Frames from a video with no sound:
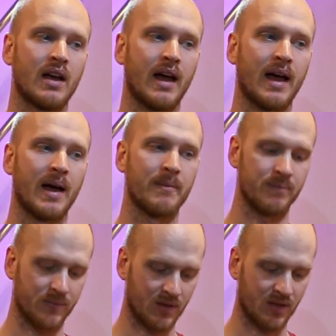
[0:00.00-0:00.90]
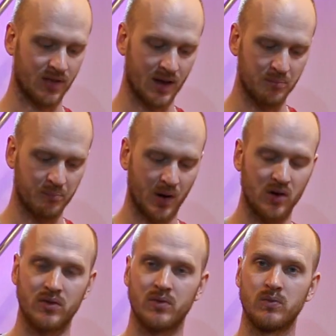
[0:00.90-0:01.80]
They
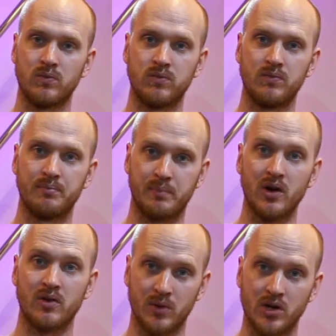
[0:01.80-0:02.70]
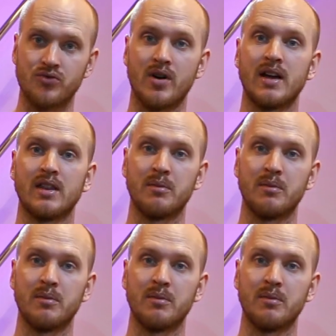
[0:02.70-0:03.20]
both were great.